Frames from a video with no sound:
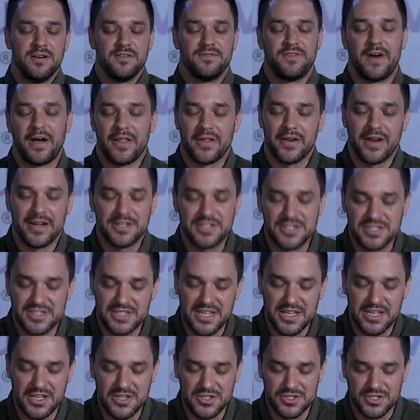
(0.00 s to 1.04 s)
Father, I just
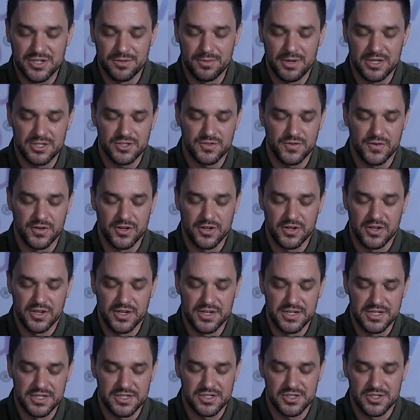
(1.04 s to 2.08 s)
thank you so much for your
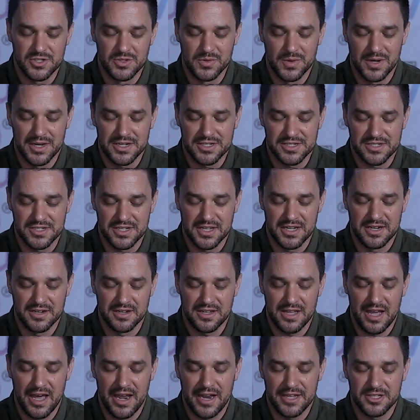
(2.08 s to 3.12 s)
goodness to us. And
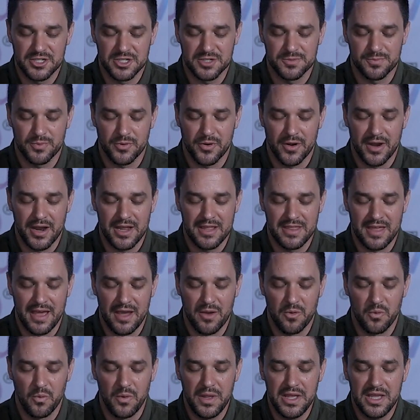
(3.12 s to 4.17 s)
God, I just pray
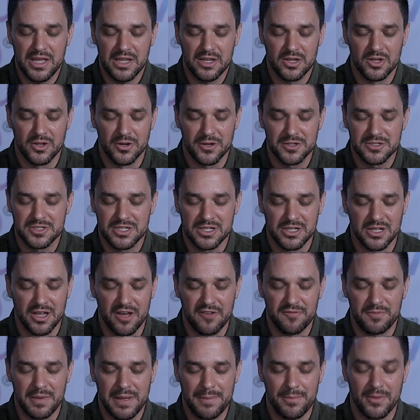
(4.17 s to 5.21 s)
that we can learn to
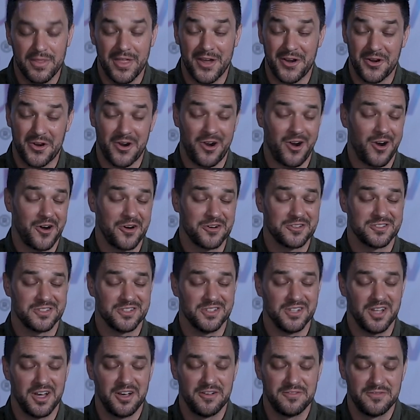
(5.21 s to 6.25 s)
love people that are hard to
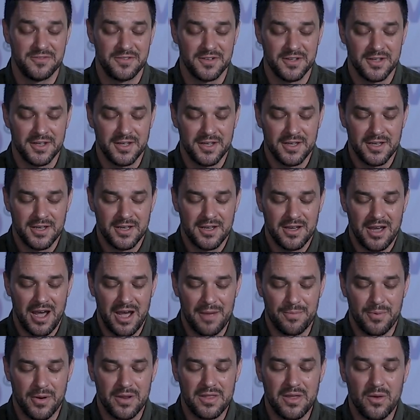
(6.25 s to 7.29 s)
love.
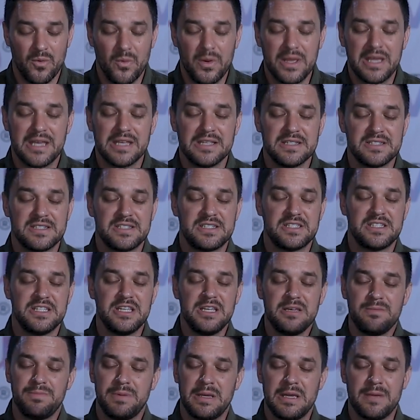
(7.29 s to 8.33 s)
I pray that we can
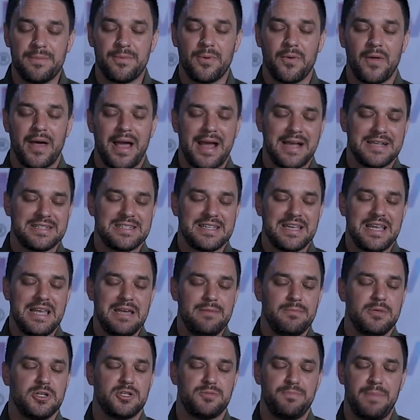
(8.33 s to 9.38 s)
see people as
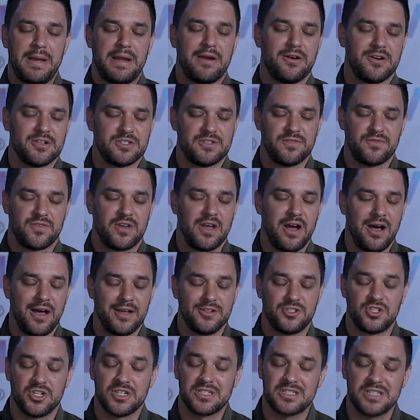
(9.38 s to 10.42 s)
image bearers of
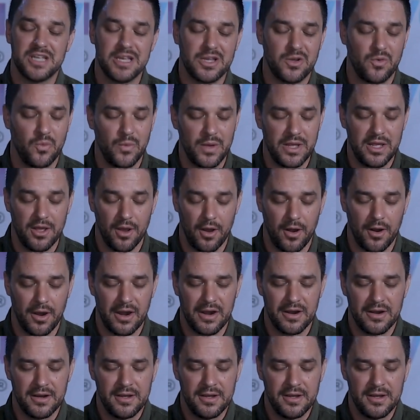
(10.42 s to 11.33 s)
God, just like we are.